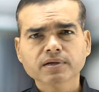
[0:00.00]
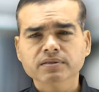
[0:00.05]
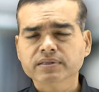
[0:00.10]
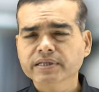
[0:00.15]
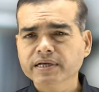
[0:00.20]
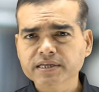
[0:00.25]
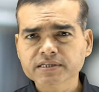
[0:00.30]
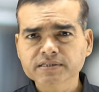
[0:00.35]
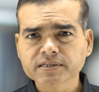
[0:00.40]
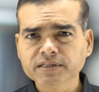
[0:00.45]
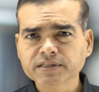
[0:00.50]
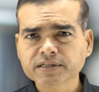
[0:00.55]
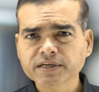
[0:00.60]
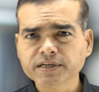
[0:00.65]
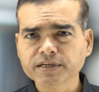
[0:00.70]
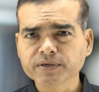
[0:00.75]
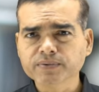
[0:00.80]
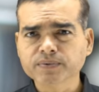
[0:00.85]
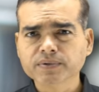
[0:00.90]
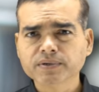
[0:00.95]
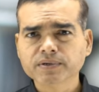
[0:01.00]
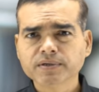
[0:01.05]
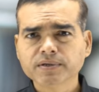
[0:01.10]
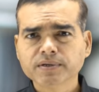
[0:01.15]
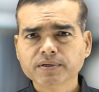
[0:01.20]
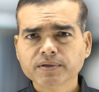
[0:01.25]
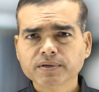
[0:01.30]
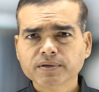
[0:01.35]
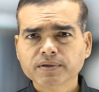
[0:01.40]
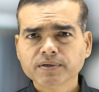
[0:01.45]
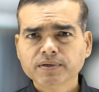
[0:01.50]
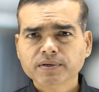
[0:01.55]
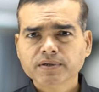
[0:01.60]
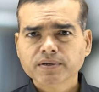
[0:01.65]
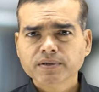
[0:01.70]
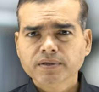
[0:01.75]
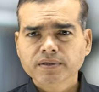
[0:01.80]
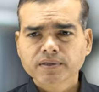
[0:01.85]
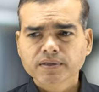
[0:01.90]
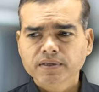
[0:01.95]
There is nothing new.
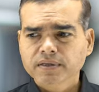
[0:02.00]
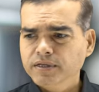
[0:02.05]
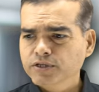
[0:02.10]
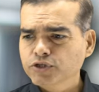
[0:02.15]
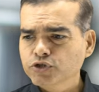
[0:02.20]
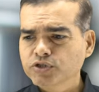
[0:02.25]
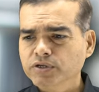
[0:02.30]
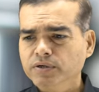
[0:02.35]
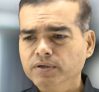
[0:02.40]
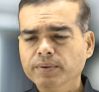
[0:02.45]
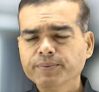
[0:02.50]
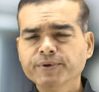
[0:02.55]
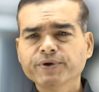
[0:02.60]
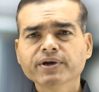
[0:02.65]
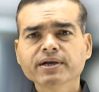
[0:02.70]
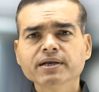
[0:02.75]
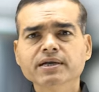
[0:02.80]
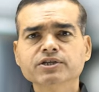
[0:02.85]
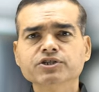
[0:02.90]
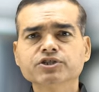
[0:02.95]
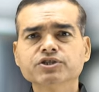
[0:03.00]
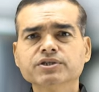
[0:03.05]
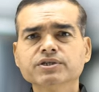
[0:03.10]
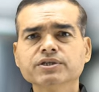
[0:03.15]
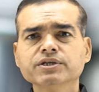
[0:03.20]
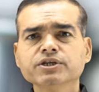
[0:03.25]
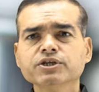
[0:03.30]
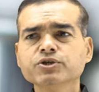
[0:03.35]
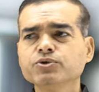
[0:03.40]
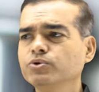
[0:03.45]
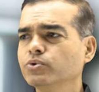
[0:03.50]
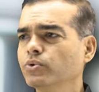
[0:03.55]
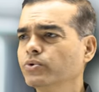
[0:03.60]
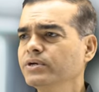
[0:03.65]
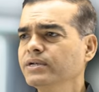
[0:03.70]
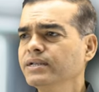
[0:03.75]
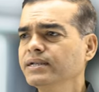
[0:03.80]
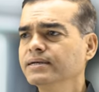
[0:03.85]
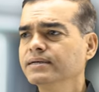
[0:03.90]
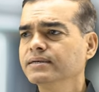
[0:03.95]
To develop your English, you
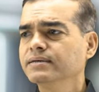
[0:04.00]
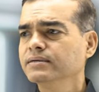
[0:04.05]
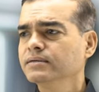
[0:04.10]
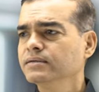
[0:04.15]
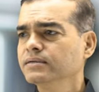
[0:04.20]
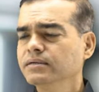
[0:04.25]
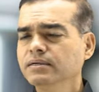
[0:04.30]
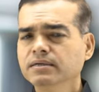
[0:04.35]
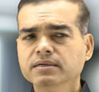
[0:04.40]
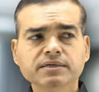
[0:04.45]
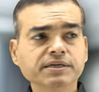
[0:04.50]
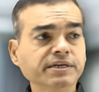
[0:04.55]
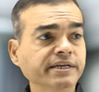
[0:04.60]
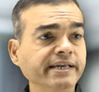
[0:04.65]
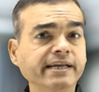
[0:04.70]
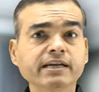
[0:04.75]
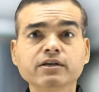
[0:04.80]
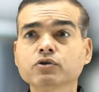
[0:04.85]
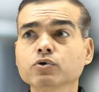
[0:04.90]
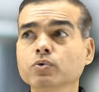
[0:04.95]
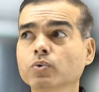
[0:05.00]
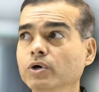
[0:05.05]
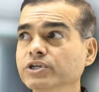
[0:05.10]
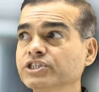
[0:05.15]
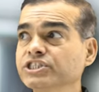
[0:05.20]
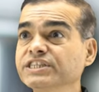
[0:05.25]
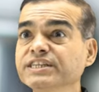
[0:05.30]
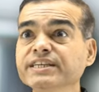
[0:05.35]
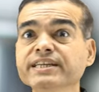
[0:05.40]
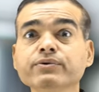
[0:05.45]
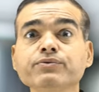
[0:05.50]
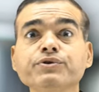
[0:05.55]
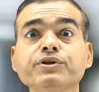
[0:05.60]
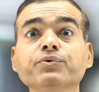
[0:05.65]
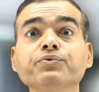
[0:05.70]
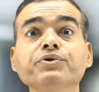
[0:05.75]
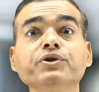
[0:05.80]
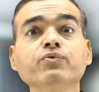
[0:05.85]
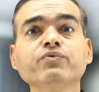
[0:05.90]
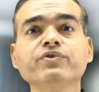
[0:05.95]
don't need to watch new
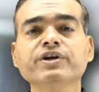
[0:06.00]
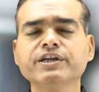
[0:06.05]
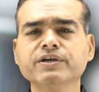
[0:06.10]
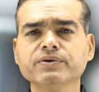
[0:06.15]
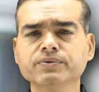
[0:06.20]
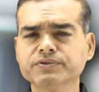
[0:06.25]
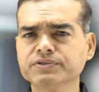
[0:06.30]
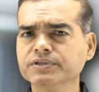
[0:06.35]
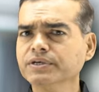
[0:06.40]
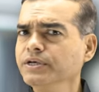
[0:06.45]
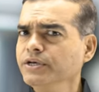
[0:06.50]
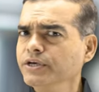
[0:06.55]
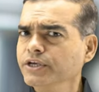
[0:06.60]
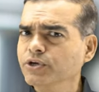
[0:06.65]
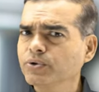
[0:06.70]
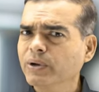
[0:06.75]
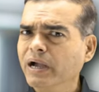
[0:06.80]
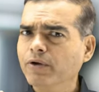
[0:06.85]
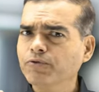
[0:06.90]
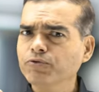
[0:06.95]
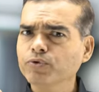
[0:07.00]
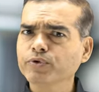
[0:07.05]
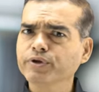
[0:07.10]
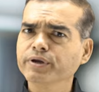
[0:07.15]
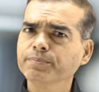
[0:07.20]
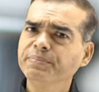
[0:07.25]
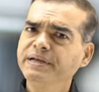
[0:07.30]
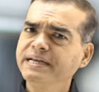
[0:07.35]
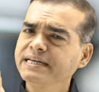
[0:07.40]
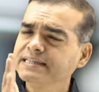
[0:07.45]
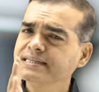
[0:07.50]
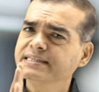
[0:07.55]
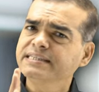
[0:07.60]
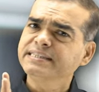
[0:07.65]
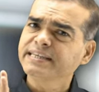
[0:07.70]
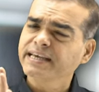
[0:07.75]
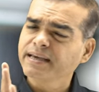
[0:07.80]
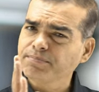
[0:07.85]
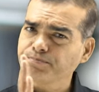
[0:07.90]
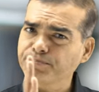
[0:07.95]
videos. You have to repeat the
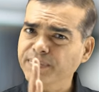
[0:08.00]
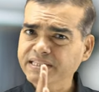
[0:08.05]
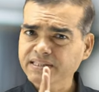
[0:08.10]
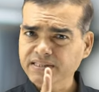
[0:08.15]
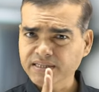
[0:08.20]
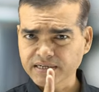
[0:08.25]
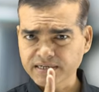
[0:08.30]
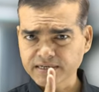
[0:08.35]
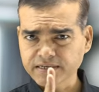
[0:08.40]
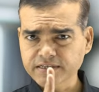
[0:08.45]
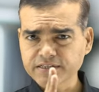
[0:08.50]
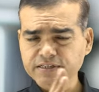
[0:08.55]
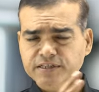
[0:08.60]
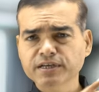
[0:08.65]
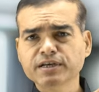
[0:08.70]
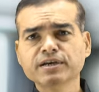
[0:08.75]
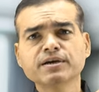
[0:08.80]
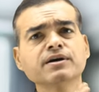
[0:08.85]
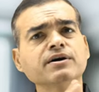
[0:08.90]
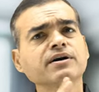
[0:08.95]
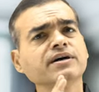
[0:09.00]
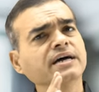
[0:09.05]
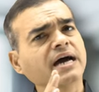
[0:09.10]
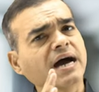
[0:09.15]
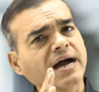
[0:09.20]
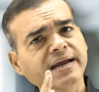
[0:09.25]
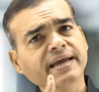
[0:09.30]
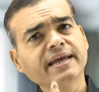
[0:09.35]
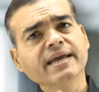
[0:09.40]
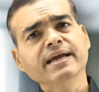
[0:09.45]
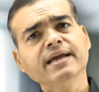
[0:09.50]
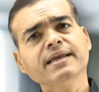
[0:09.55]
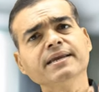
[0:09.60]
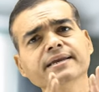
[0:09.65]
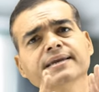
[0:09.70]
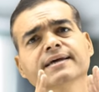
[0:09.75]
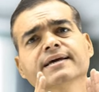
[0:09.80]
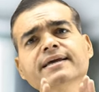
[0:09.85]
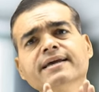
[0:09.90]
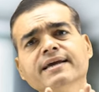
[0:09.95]
same methods again
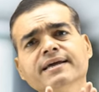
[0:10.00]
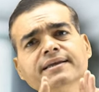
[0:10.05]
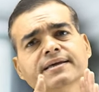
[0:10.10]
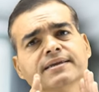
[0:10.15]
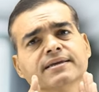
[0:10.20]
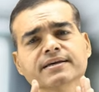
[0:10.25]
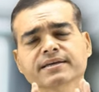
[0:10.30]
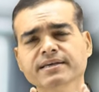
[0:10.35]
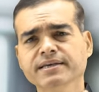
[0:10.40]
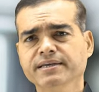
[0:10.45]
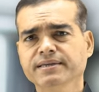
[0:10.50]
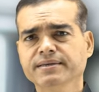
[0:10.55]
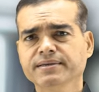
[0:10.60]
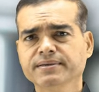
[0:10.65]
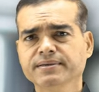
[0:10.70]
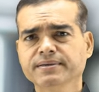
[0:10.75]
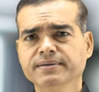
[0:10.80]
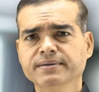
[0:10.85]
and again and again.